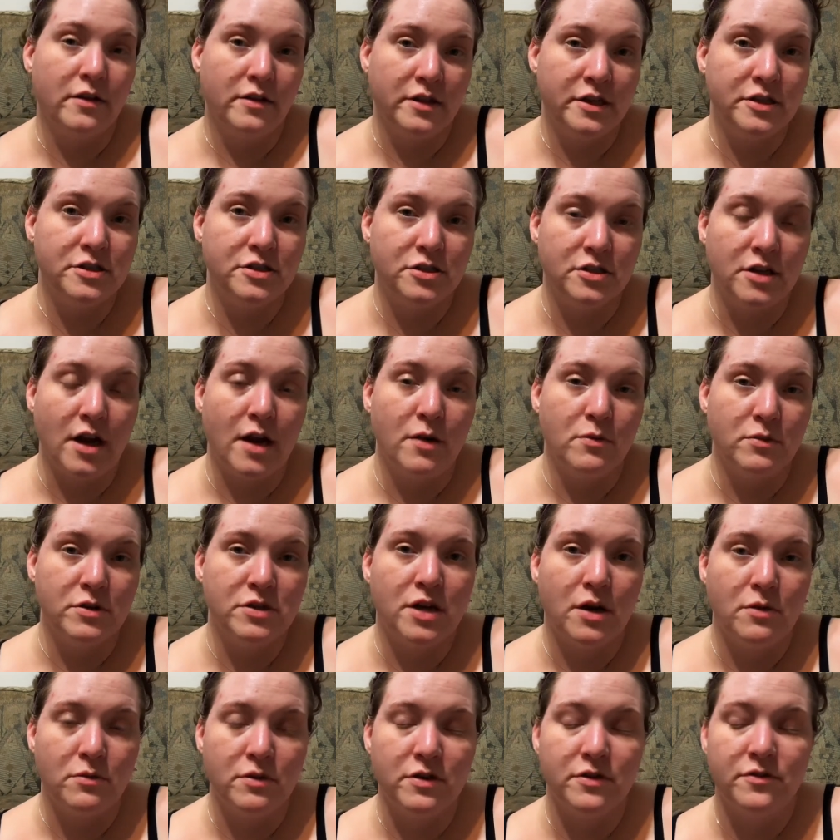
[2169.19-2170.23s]
I wish I would
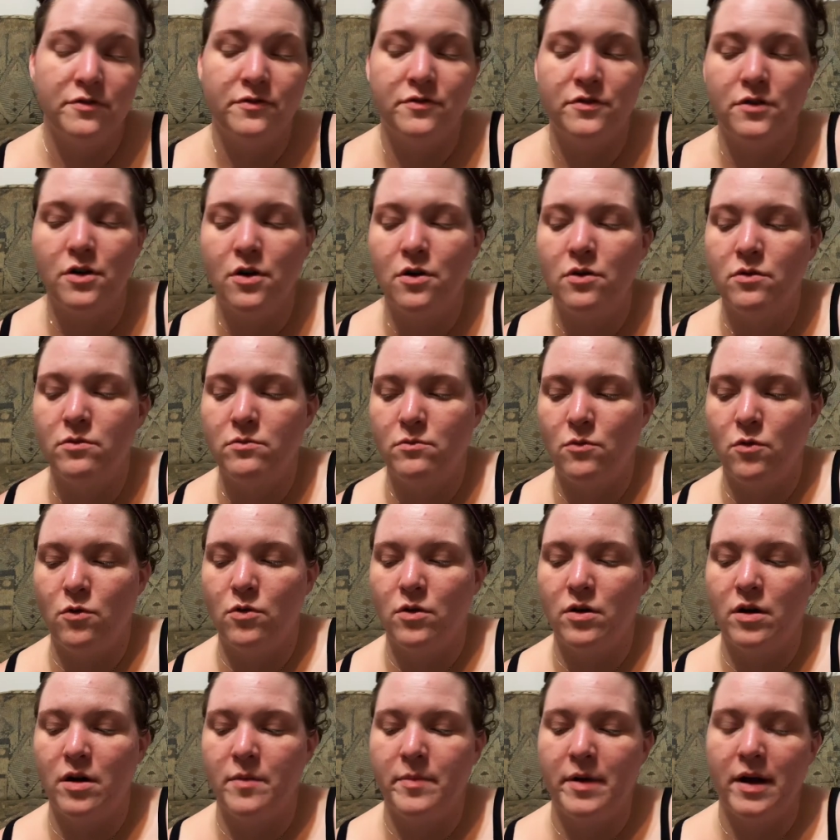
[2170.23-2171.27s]
have known more
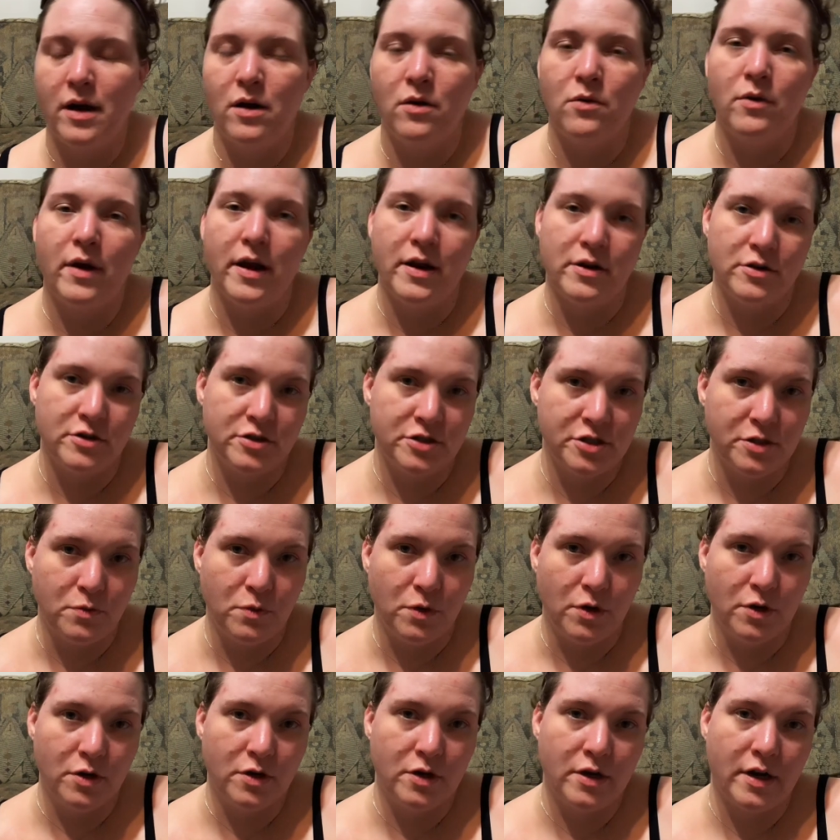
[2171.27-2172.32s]
about energy work
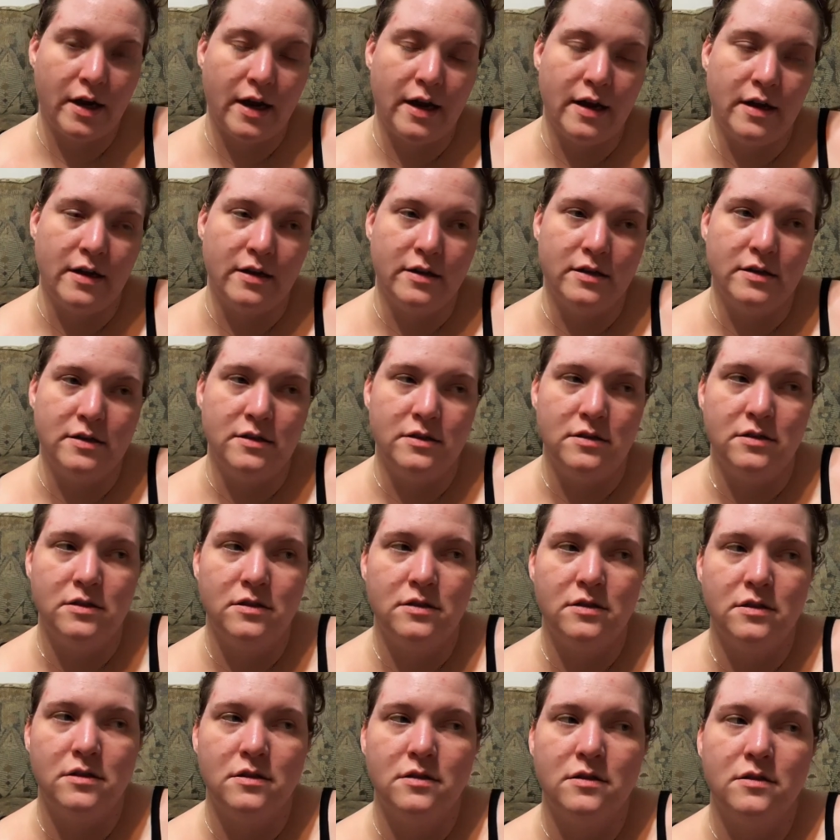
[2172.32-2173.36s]
and
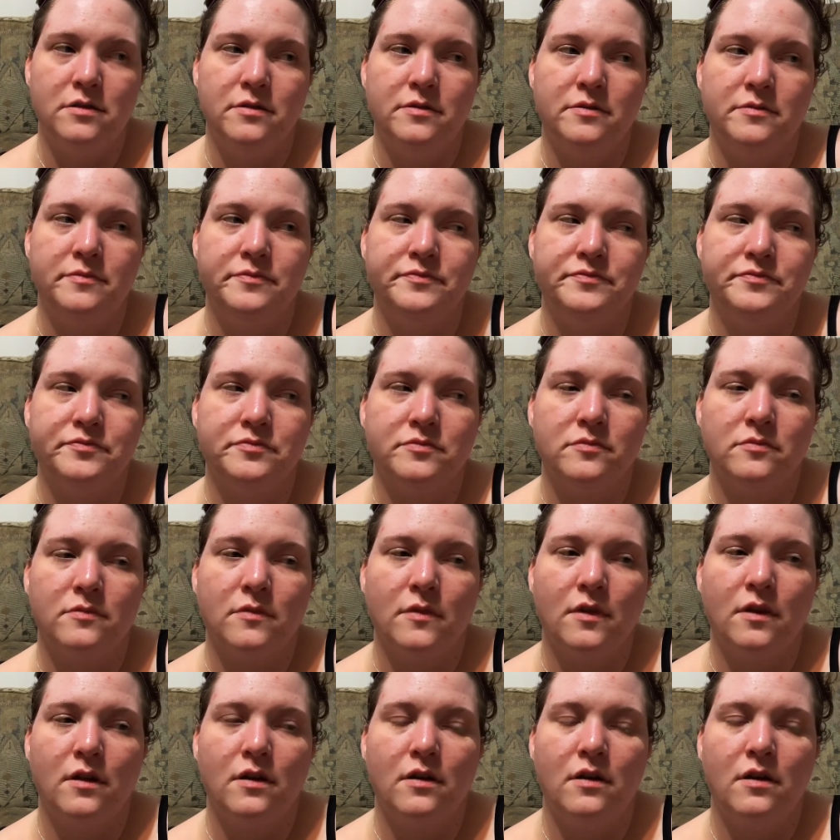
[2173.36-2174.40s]

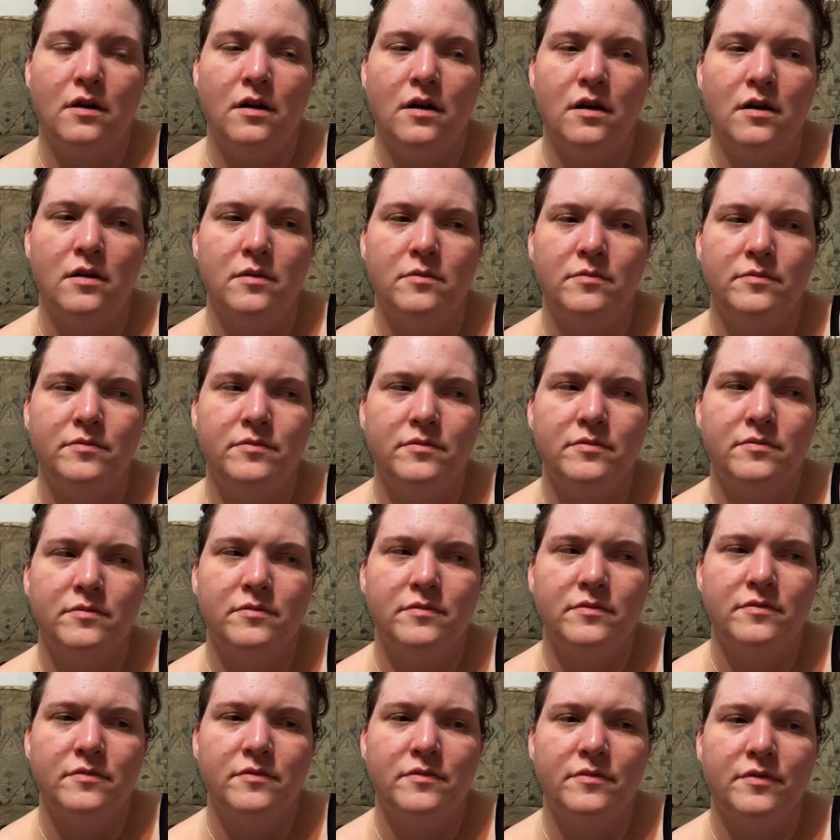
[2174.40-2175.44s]

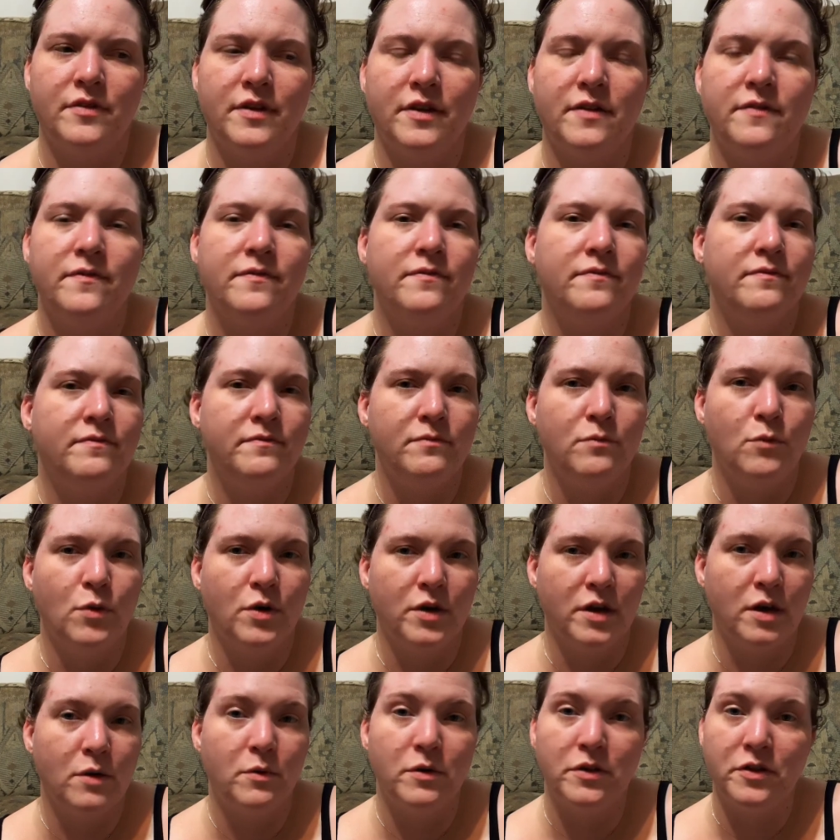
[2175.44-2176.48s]
like working with
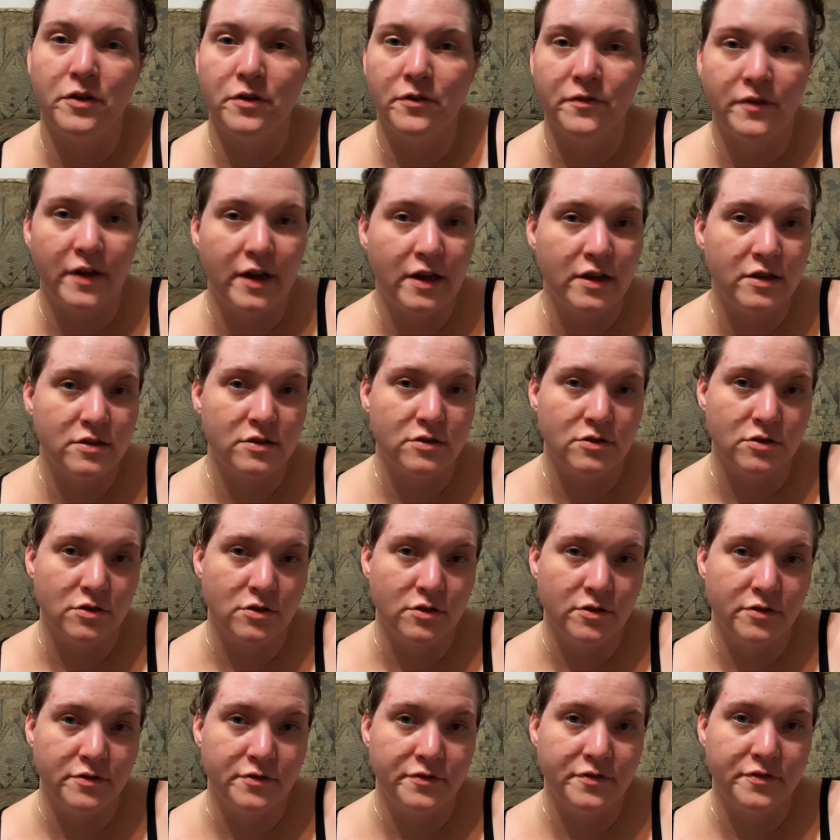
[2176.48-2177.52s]
your vagus nerve
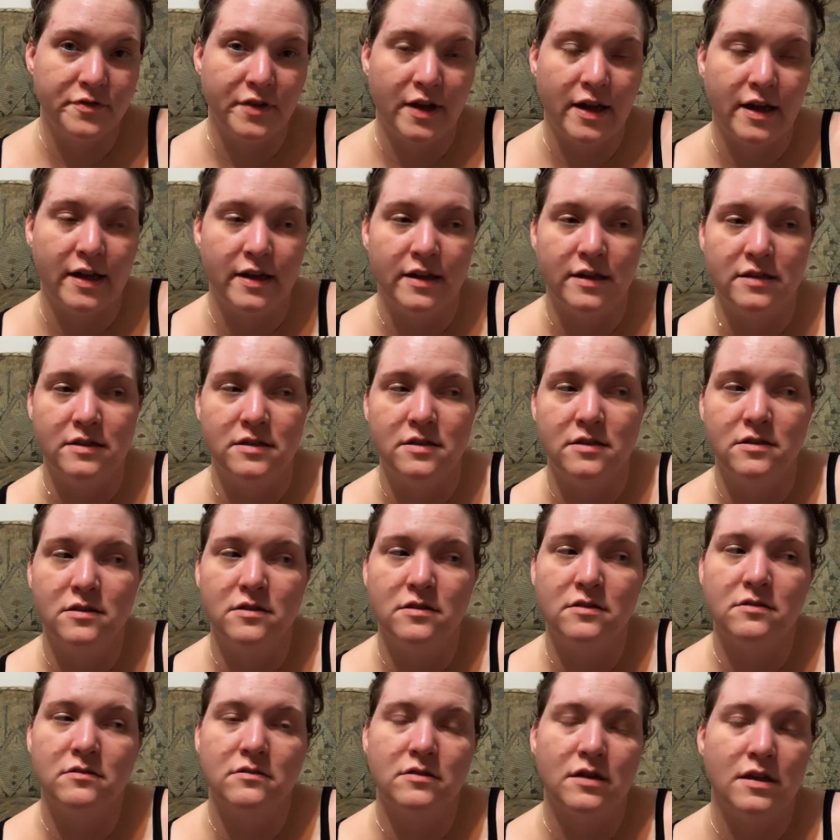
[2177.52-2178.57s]
and
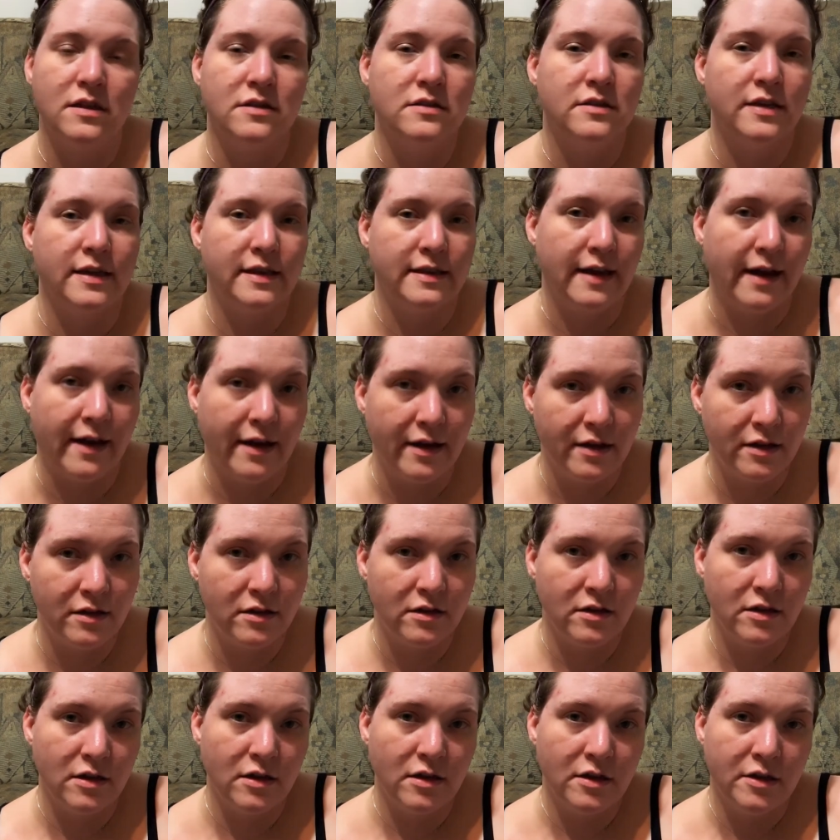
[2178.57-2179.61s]
things like that
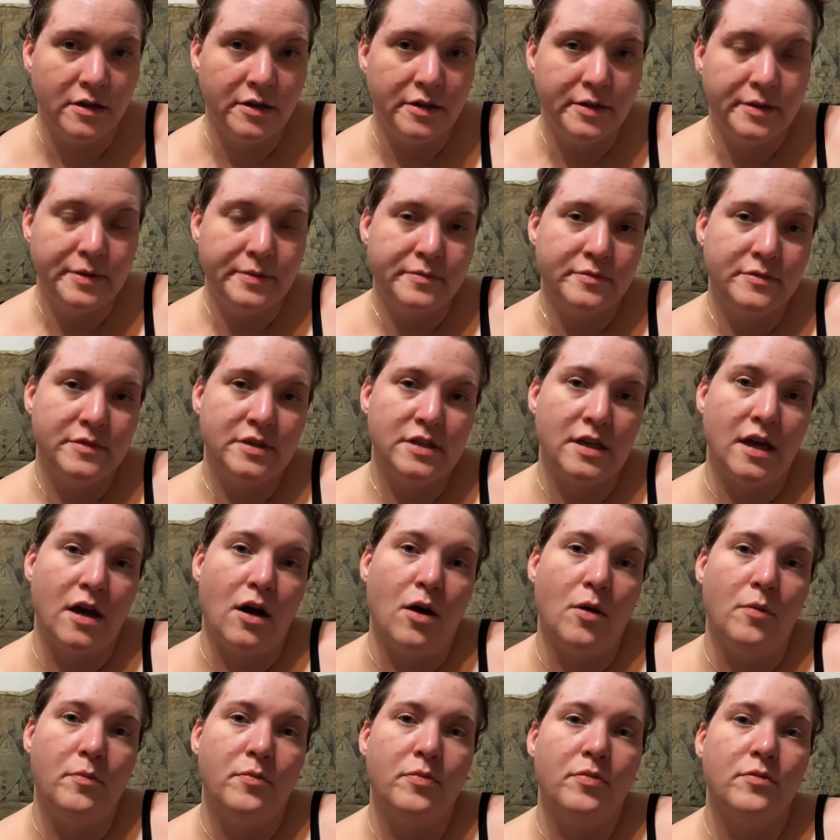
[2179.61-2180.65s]
to help
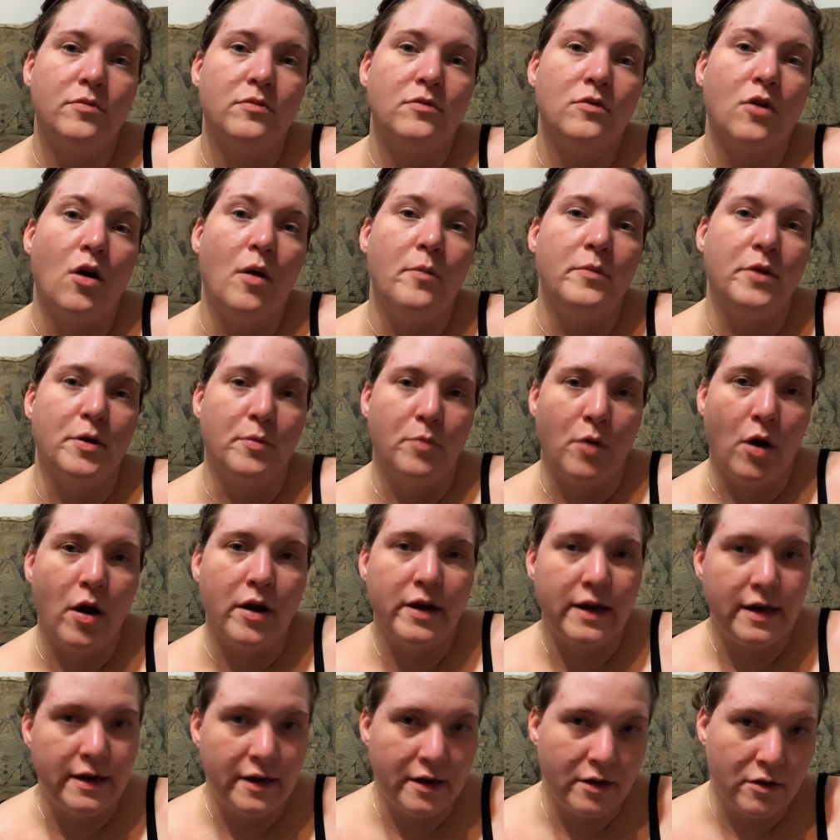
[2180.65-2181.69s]
calm your body
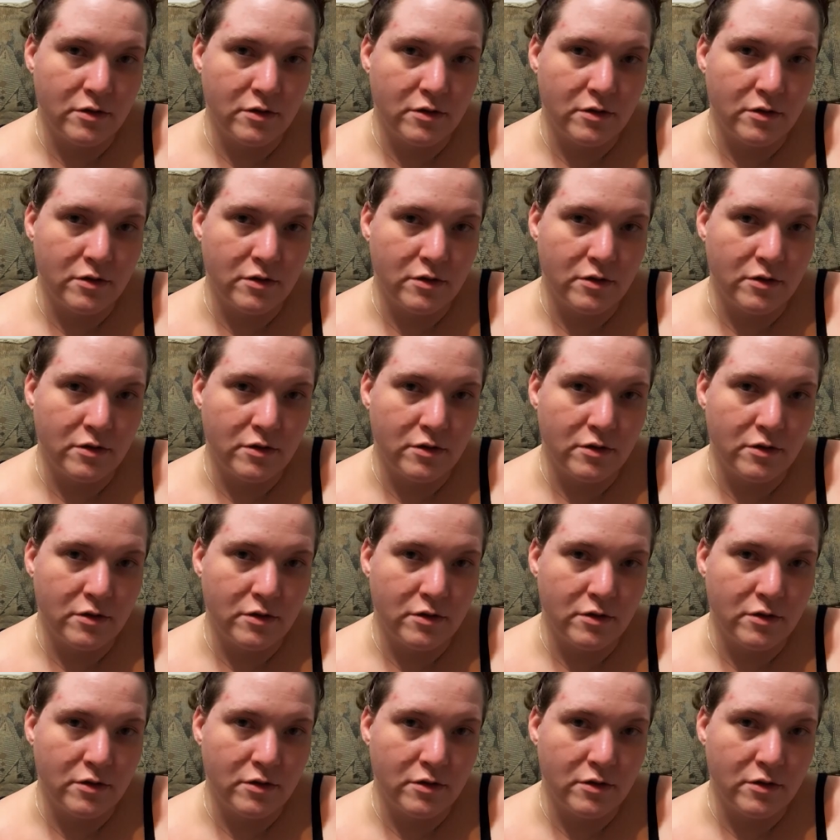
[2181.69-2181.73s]
down.